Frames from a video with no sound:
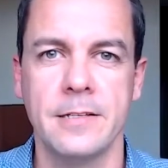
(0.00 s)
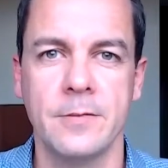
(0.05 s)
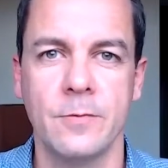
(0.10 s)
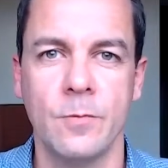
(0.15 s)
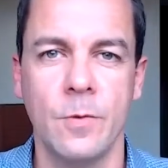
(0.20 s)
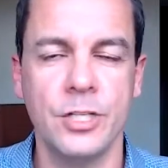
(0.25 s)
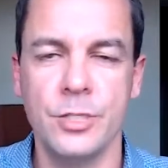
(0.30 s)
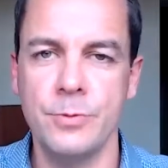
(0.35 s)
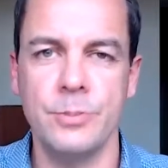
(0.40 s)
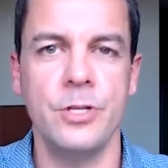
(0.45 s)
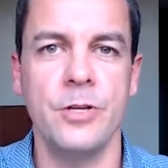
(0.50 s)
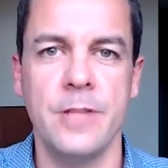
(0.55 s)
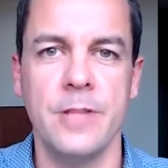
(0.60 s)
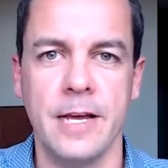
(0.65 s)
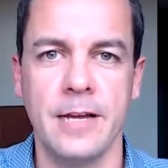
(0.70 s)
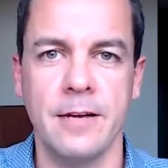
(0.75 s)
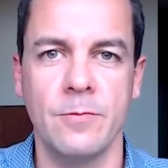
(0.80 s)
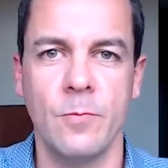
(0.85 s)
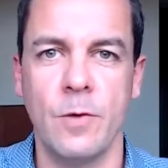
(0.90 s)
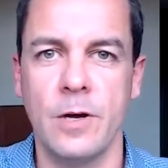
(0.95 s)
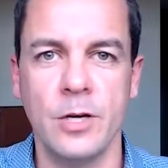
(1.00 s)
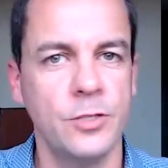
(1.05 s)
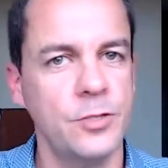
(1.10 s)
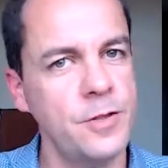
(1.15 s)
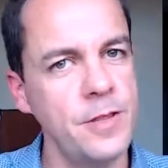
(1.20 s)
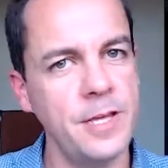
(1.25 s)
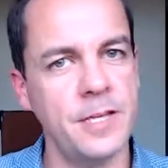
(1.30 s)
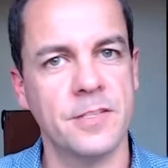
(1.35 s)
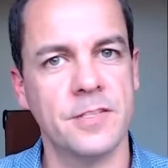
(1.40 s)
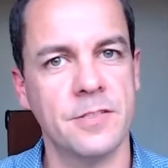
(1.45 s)
Why should we do that? Why not
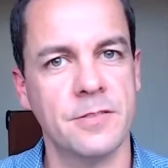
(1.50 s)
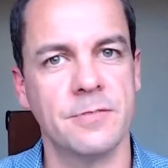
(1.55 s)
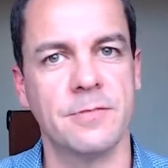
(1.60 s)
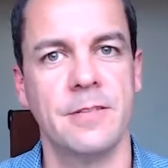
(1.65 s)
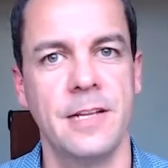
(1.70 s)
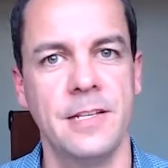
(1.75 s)
do this?